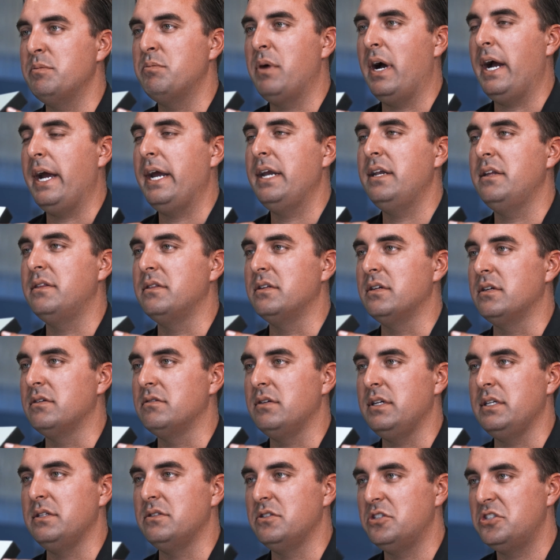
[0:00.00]
We buy it in
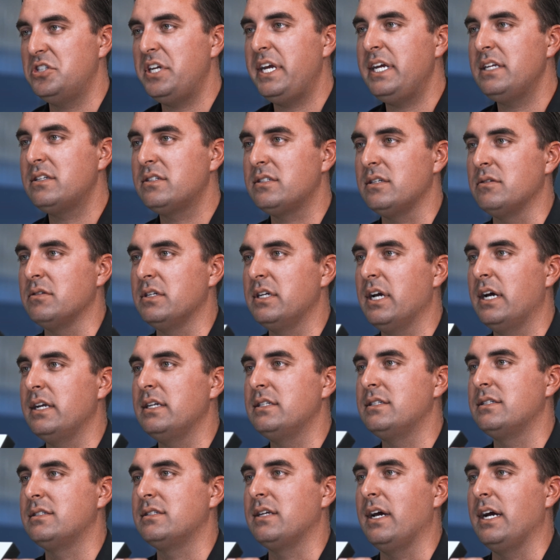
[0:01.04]
the sheets and cut
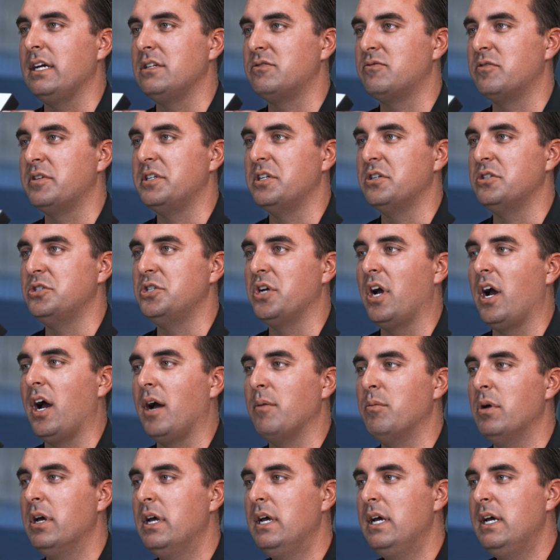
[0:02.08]
it to size for your
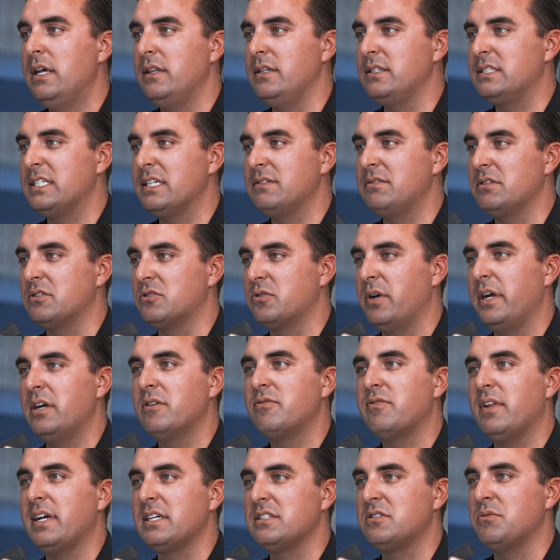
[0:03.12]
job. This gives us greater
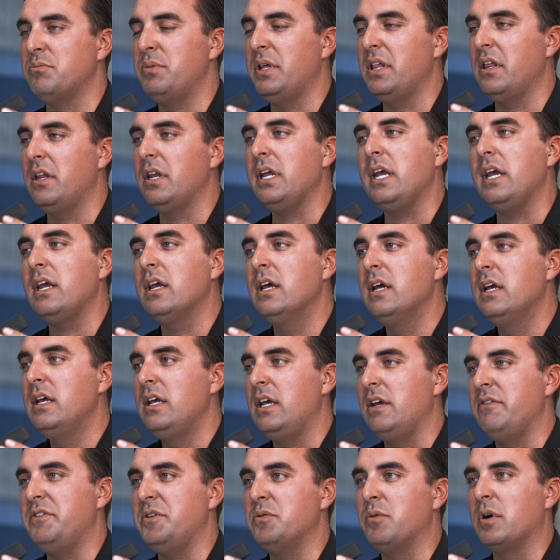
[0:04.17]
flexibility.
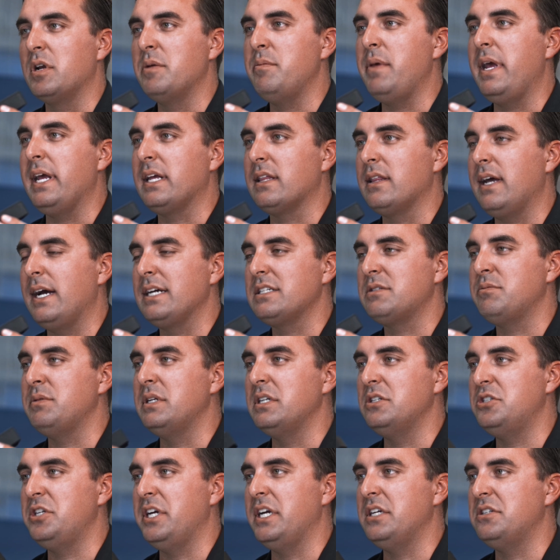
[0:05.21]
If you want to make last
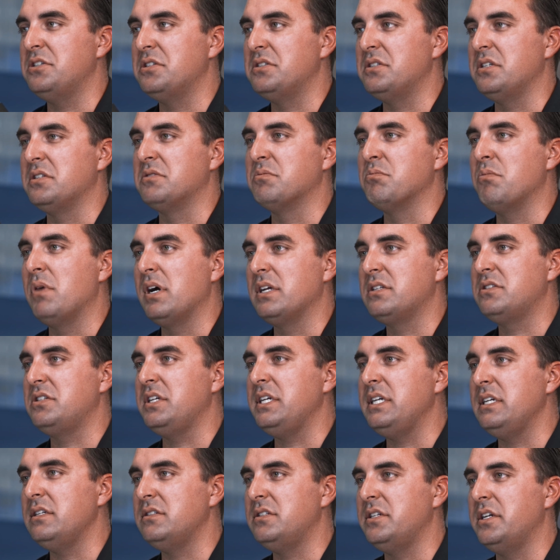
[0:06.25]
minute changes, it's much
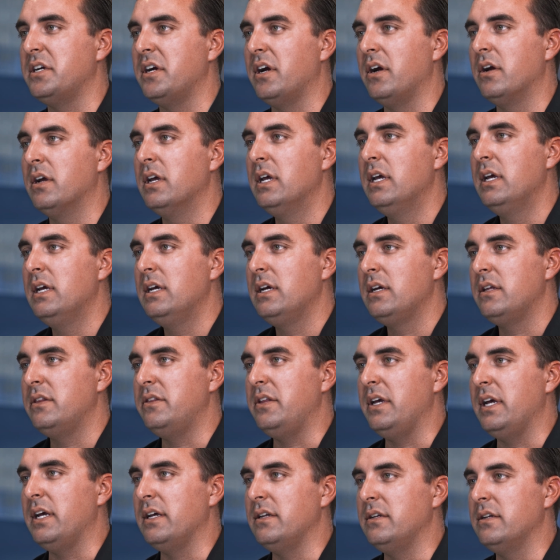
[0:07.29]
easier
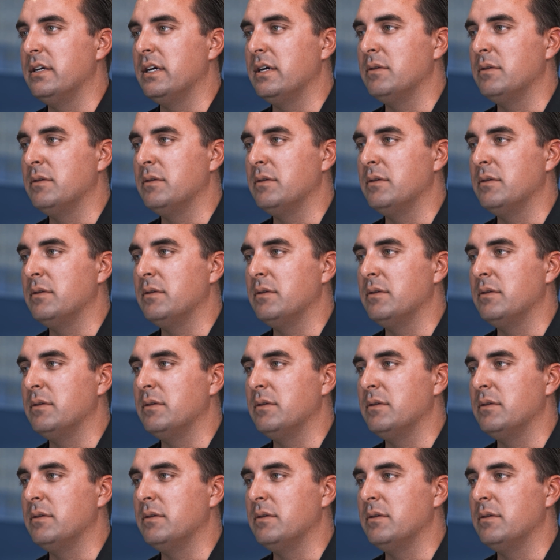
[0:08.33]
than